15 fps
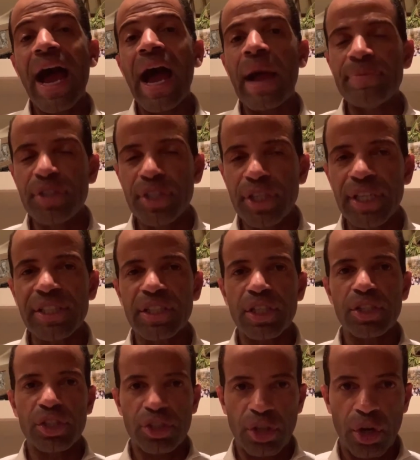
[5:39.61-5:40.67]
I'm just
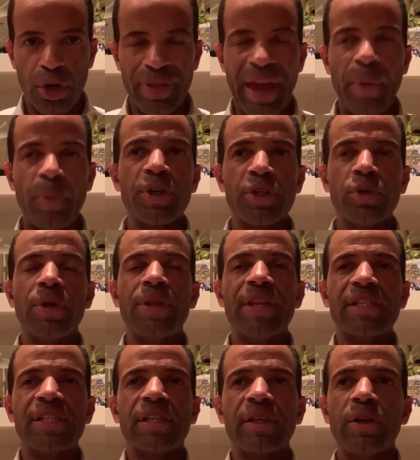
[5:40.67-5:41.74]
concerned that we're doing
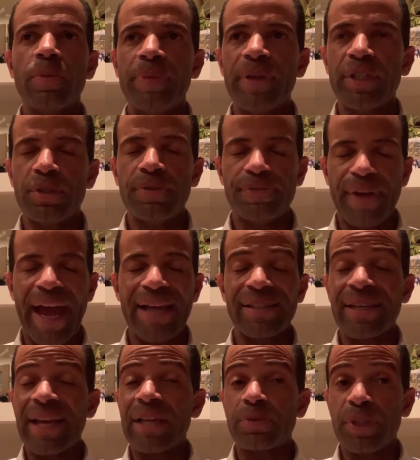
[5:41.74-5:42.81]
this a little bit too fast,
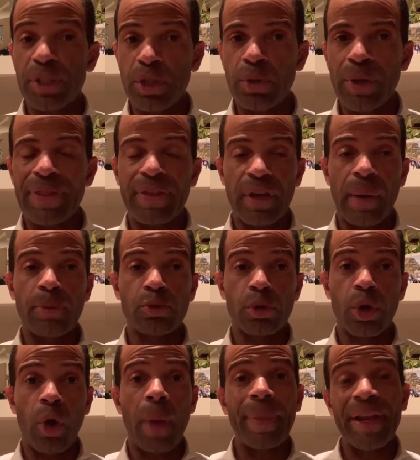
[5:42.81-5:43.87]
and as we do it, the numbers will
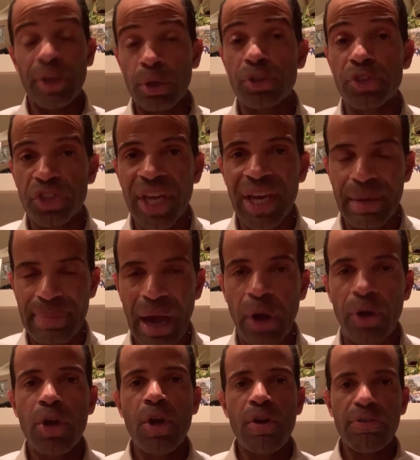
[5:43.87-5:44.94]
go up, and you'll see it in
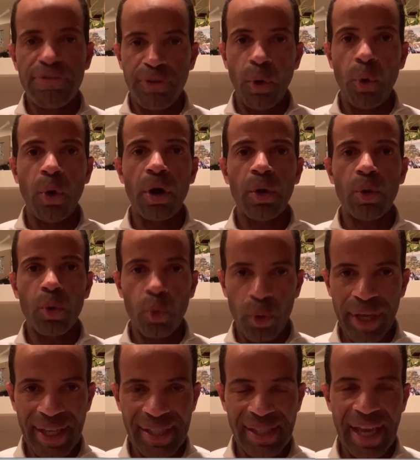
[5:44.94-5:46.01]
about four
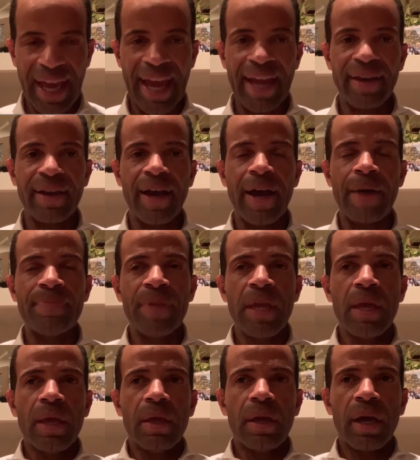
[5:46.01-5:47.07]
weeks. And um,
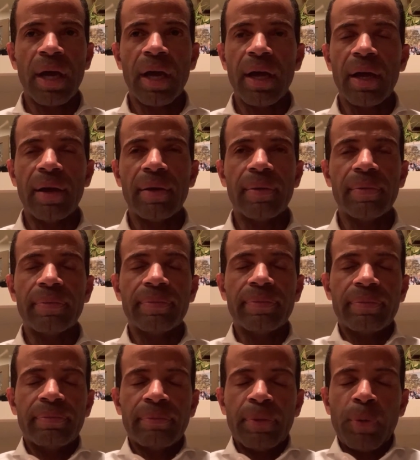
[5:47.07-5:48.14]
uh,
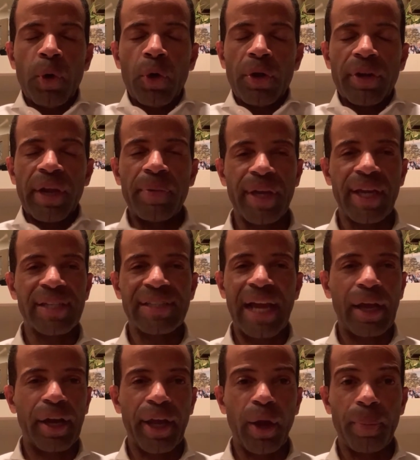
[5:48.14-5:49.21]
Memorial Day weekend is
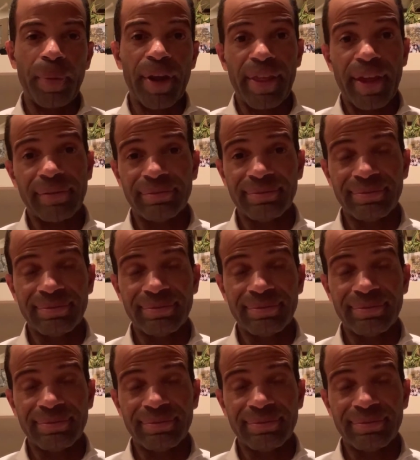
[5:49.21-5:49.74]
not going to help anything